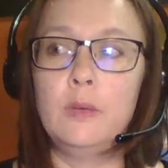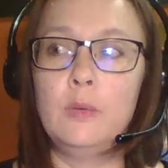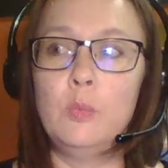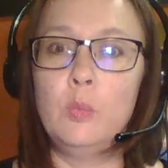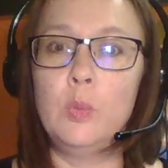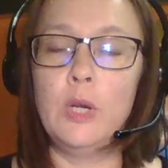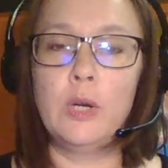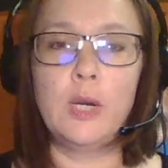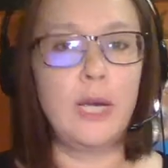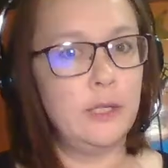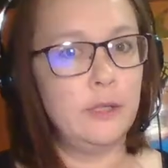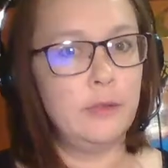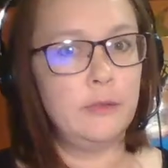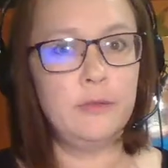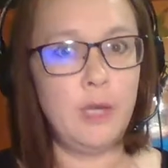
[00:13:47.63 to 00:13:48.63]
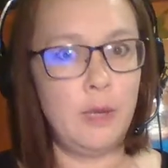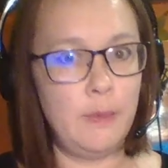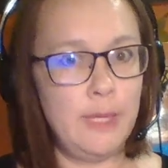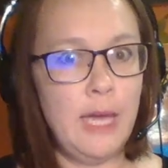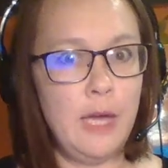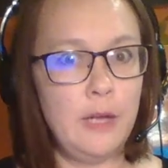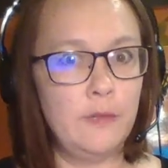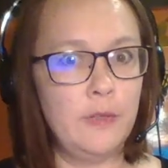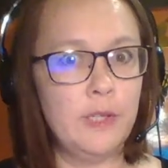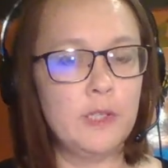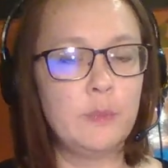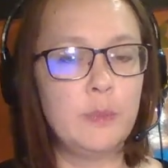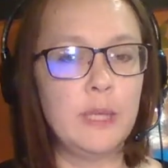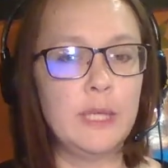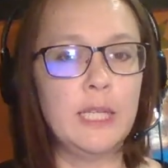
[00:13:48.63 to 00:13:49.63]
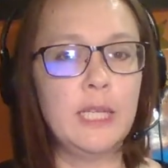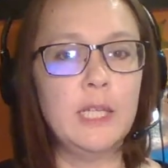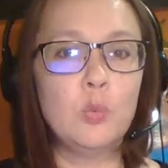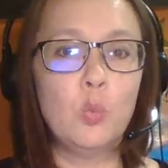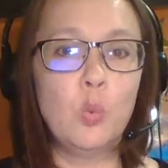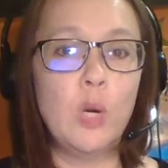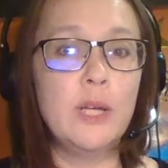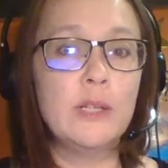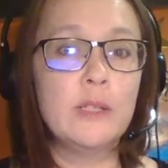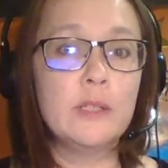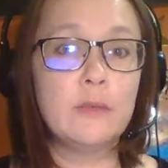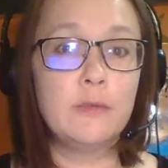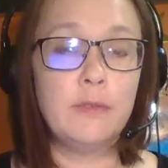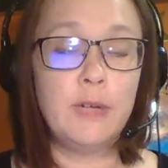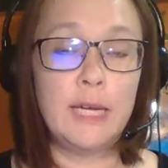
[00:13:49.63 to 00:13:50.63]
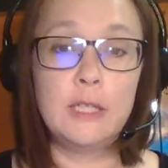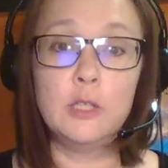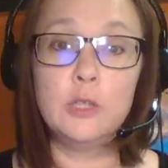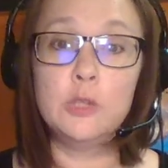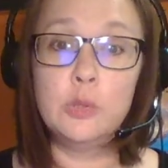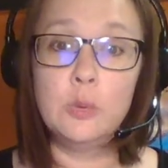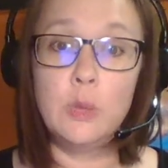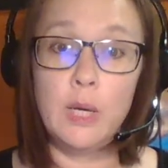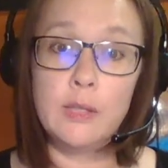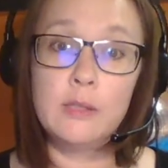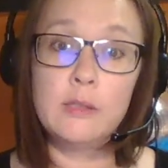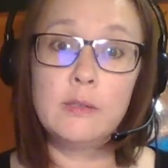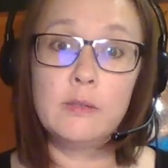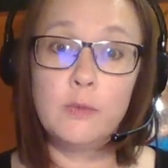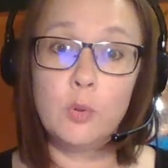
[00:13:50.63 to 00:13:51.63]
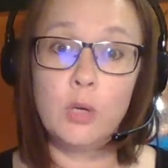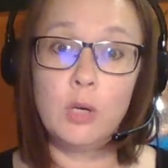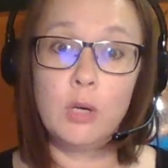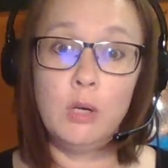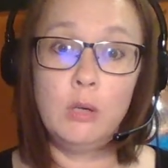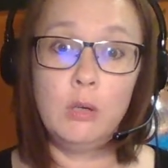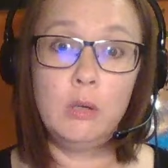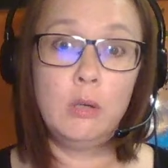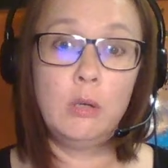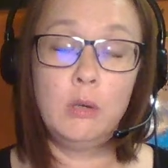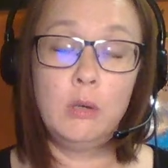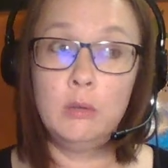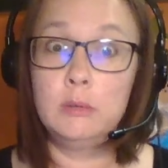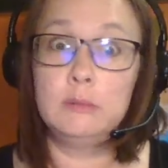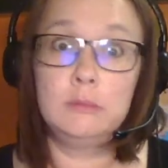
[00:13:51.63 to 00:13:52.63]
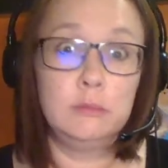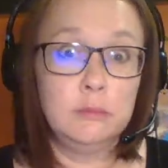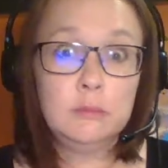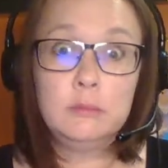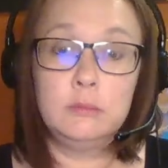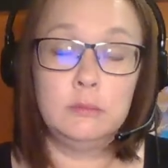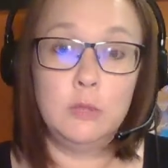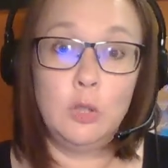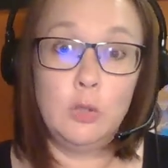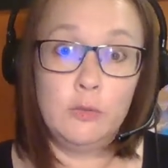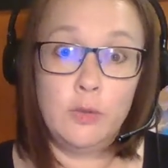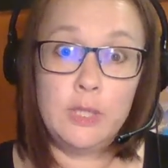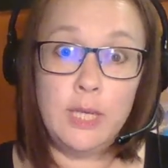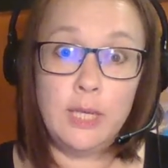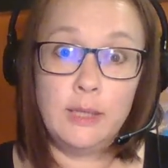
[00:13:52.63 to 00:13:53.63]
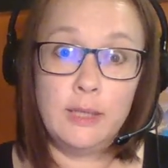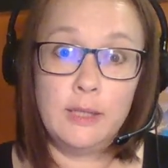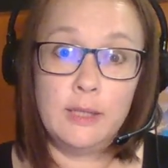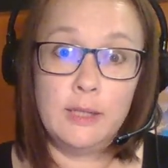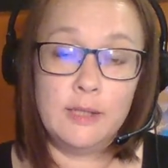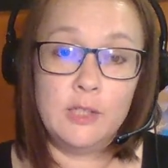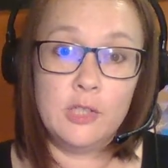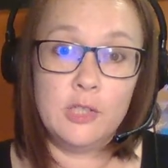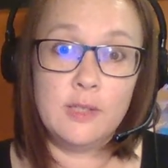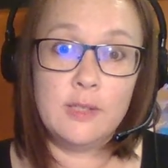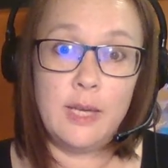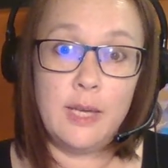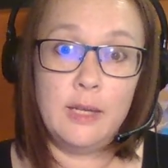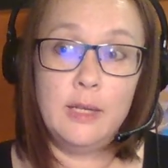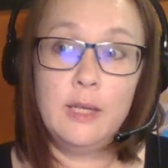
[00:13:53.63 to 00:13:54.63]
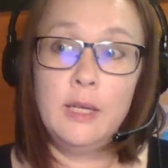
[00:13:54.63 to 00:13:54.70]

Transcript: We are kind of coming out of this, but it was vital to us for over a decade, as I just said.